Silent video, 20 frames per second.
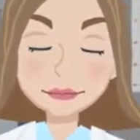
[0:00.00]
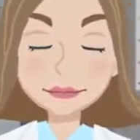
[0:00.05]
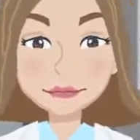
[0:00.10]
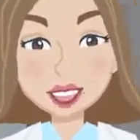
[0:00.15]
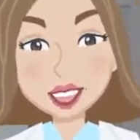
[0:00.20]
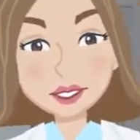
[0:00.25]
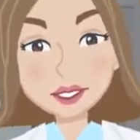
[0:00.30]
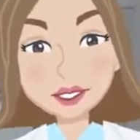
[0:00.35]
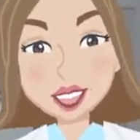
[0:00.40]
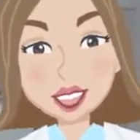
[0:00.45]

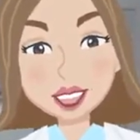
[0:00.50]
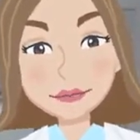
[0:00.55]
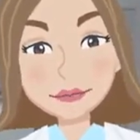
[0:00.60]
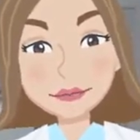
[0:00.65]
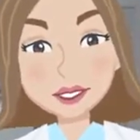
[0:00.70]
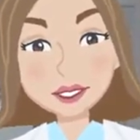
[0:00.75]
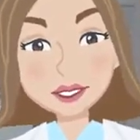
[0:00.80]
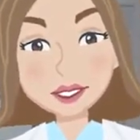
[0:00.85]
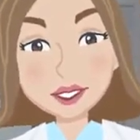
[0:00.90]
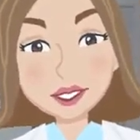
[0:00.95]
There may be a
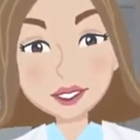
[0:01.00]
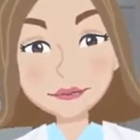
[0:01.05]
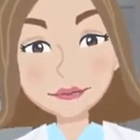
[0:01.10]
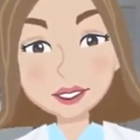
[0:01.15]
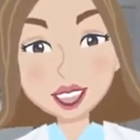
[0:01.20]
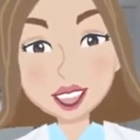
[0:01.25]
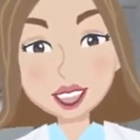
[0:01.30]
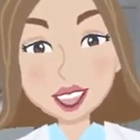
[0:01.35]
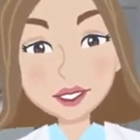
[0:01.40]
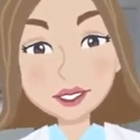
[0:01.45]
time to
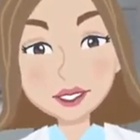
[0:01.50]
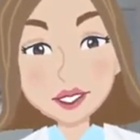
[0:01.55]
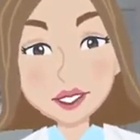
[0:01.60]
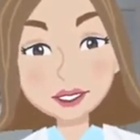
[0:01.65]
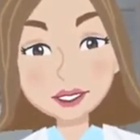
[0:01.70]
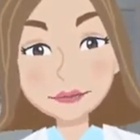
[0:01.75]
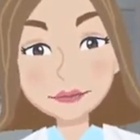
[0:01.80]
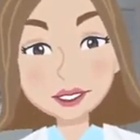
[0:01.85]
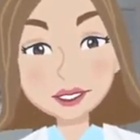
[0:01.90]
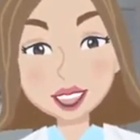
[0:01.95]
give markers
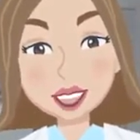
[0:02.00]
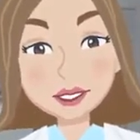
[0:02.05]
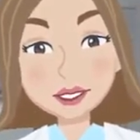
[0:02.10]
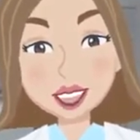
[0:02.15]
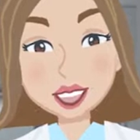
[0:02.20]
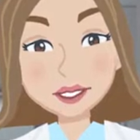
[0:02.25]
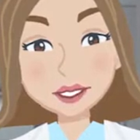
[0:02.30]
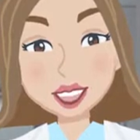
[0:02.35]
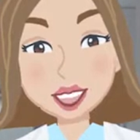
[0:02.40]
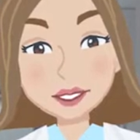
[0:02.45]
special
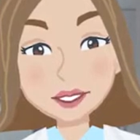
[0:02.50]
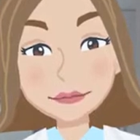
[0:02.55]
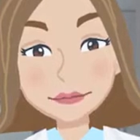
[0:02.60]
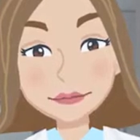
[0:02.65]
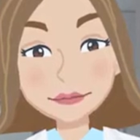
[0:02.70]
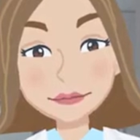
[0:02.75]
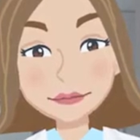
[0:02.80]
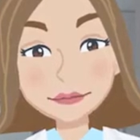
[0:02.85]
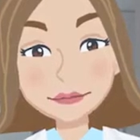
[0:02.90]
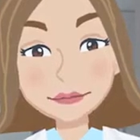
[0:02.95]
treatment.
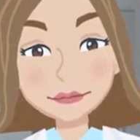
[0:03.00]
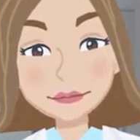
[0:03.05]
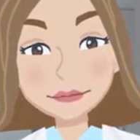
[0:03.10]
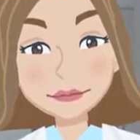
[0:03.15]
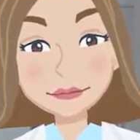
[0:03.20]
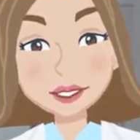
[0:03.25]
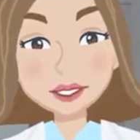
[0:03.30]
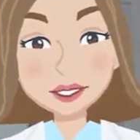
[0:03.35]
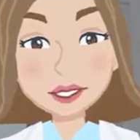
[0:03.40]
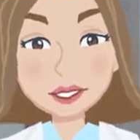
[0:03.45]

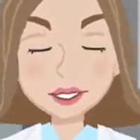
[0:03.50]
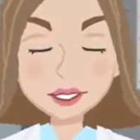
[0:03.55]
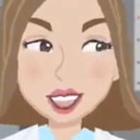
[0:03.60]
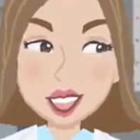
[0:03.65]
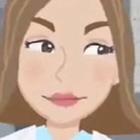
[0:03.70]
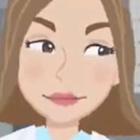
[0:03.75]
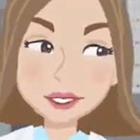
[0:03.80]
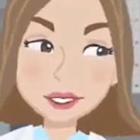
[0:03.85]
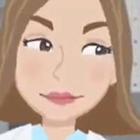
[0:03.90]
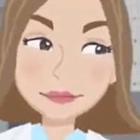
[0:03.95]
For
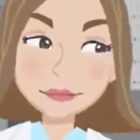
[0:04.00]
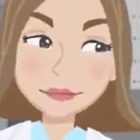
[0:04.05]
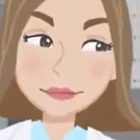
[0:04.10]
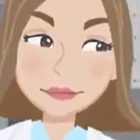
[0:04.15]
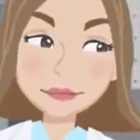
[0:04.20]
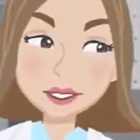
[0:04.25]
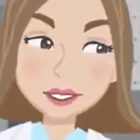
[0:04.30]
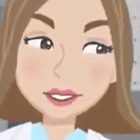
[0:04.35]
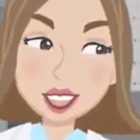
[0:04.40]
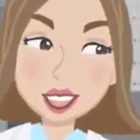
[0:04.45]
example,
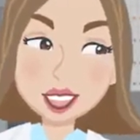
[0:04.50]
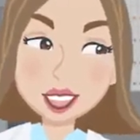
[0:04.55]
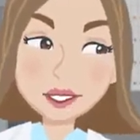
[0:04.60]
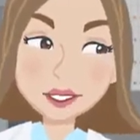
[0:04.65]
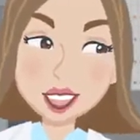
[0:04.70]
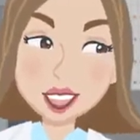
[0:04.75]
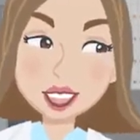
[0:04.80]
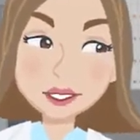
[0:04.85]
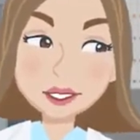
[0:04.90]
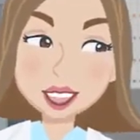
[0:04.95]

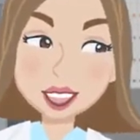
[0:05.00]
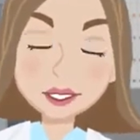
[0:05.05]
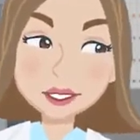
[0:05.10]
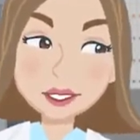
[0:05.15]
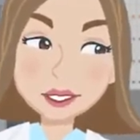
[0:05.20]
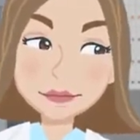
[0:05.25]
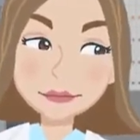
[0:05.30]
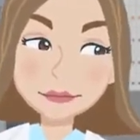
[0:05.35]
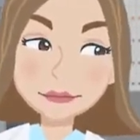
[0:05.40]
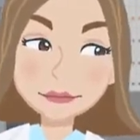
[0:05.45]
chemokine
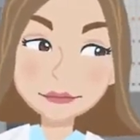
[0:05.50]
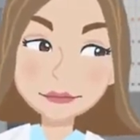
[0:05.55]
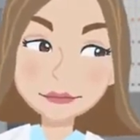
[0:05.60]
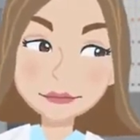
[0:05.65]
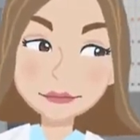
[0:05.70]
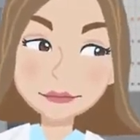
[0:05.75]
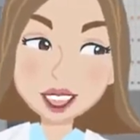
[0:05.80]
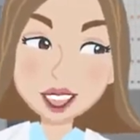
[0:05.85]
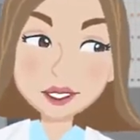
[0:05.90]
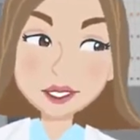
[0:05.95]
receptors
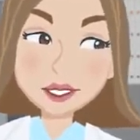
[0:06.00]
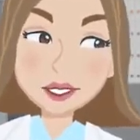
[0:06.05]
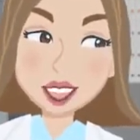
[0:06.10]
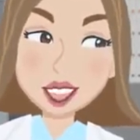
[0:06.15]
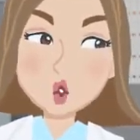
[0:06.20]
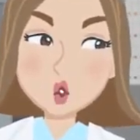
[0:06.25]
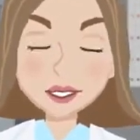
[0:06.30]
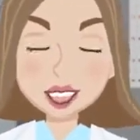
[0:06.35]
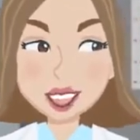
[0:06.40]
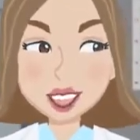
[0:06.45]
undergo
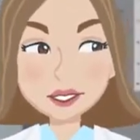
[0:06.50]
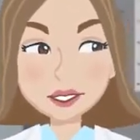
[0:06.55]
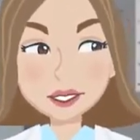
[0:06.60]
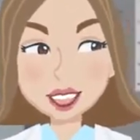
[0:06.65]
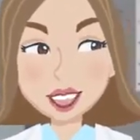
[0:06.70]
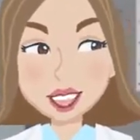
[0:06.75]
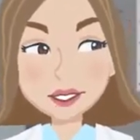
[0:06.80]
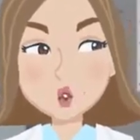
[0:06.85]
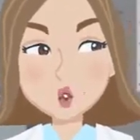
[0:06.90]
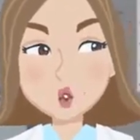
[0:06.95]
a basal
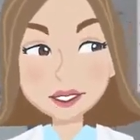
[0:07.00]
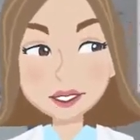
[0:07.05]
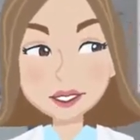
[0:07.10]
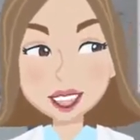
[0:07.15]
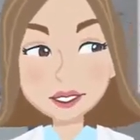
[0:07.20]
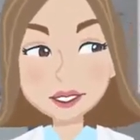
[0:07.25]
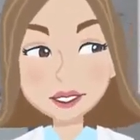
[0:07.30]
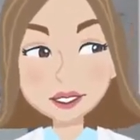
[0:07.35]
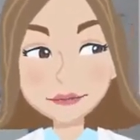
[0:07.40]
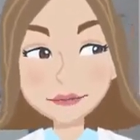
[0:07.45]
level
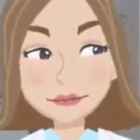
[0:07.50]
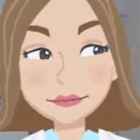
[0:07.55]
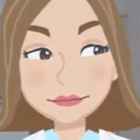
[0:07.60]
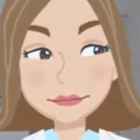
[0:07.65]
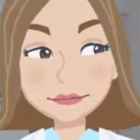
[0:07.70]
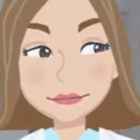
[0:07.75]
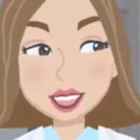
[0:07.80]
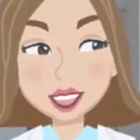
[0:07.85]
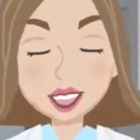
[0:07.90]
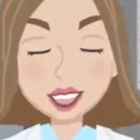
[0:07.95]
recycling
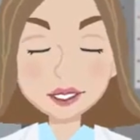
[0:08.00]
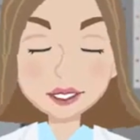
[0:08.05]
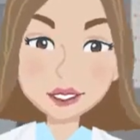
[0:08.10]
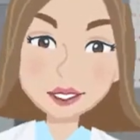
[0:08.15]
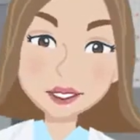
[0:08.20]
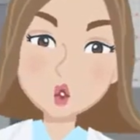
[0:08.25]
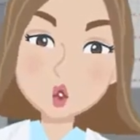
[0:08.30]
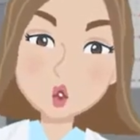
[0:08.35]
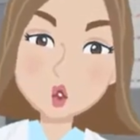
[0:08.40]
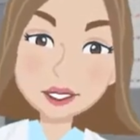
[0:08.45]
that is
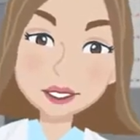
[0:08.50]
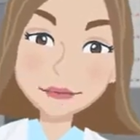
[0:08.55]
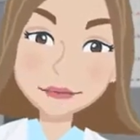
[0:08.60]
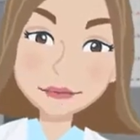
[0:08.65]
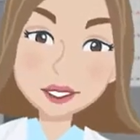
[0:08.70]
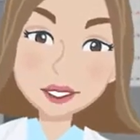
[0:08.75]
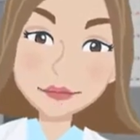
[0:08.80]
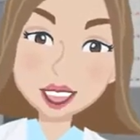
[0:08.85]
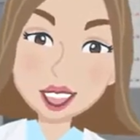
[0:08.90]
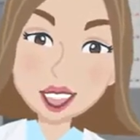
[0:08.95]
enhanced by
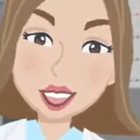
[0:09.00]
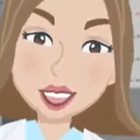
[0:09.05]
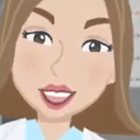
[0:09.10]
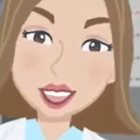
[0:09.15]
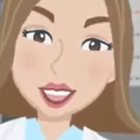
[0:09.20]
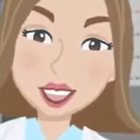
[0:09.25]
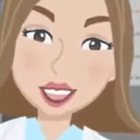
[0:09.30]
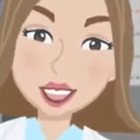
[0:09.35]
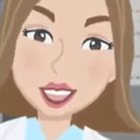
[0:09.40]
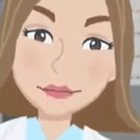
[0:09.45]
the binding
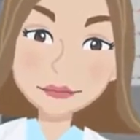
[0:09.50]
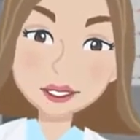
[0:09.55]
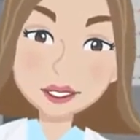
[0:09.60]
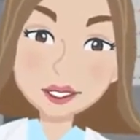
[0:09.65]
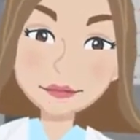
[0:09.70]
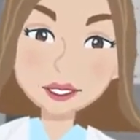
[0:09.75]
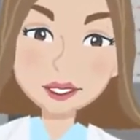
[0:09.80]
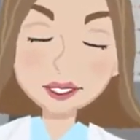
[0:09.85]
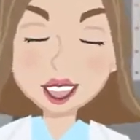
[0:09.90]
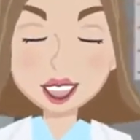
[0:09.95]
of their
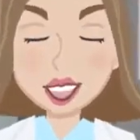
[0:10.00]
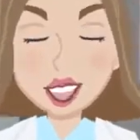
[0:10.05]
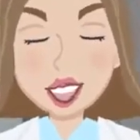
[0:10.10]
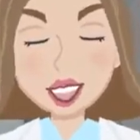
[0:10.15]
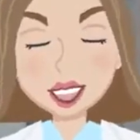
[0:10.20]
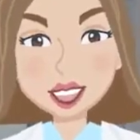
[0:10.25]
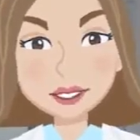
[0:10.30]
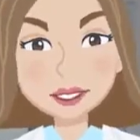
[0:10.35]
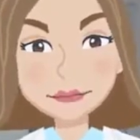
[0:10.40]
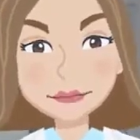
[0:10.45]
appropriate
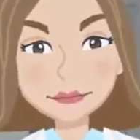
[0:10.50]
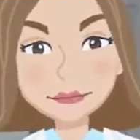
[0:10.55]
ligand.